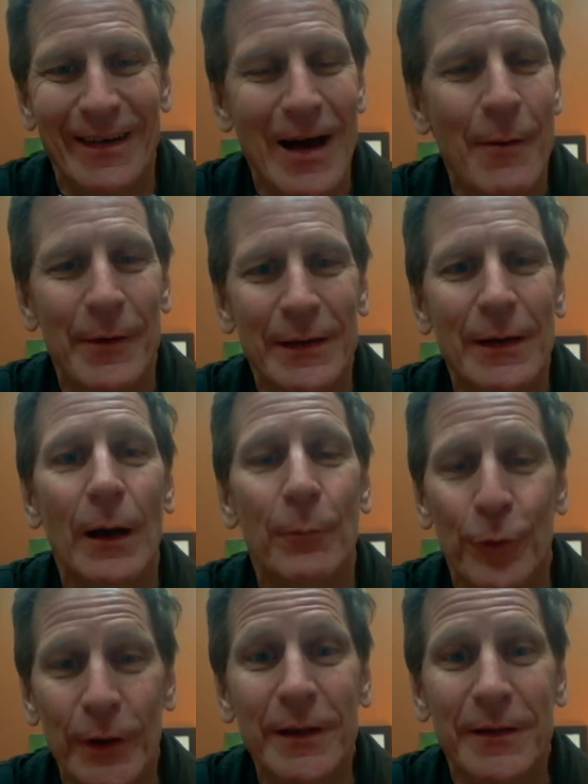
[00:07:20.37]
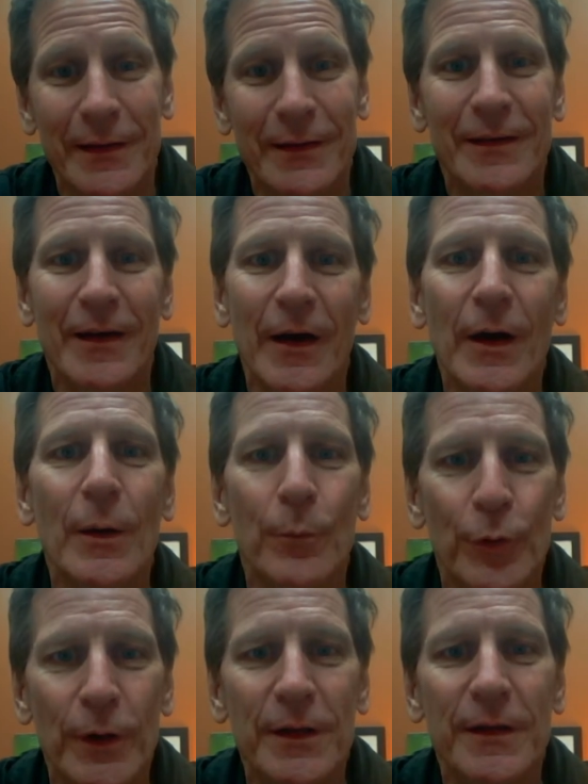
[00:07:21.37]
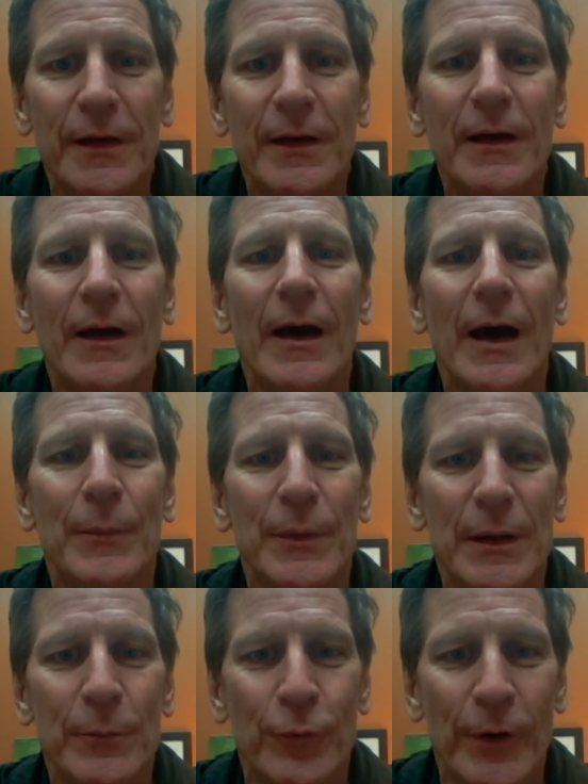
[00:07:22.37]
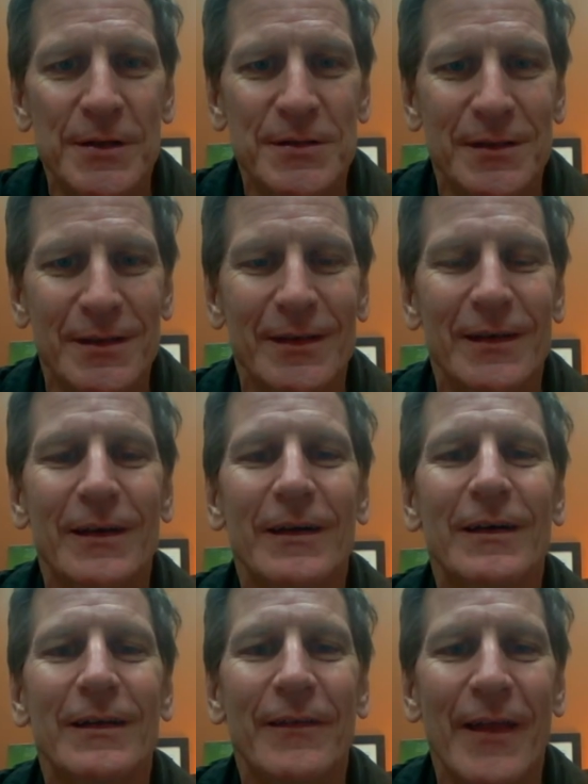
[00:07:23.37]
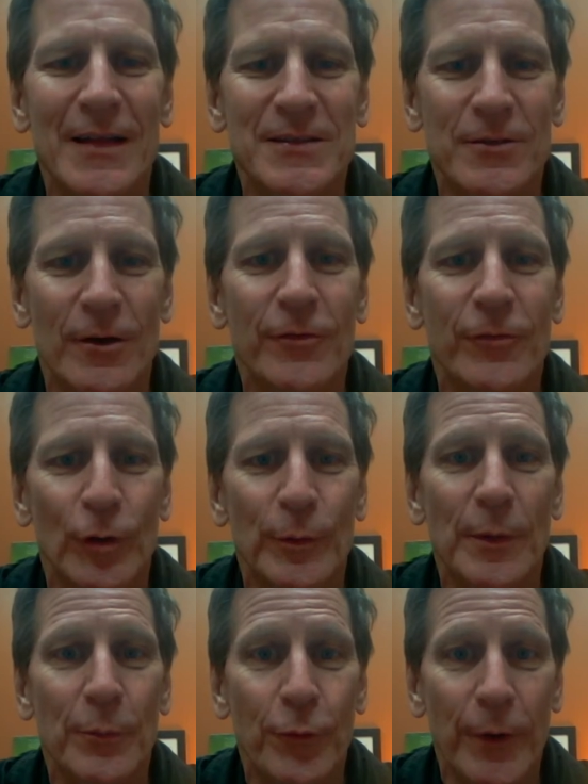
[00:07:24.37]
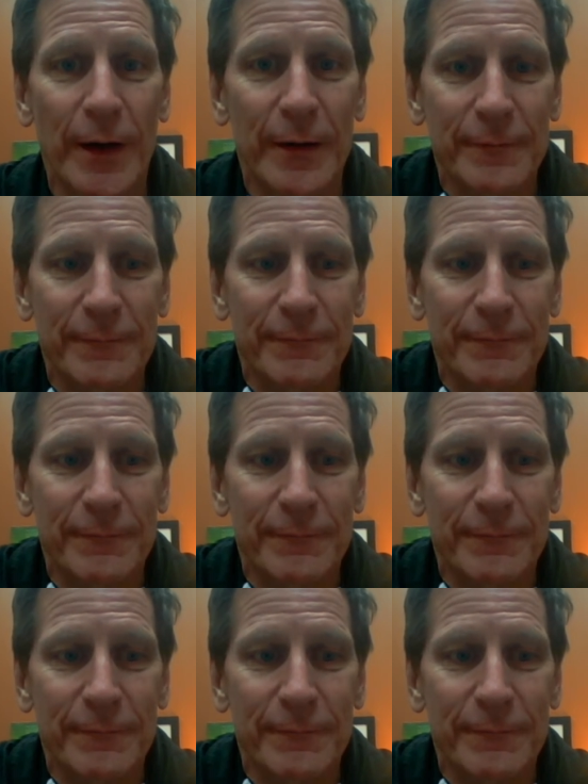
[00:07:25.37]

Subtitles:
I mean, breathing and being present. That's our form of prayer.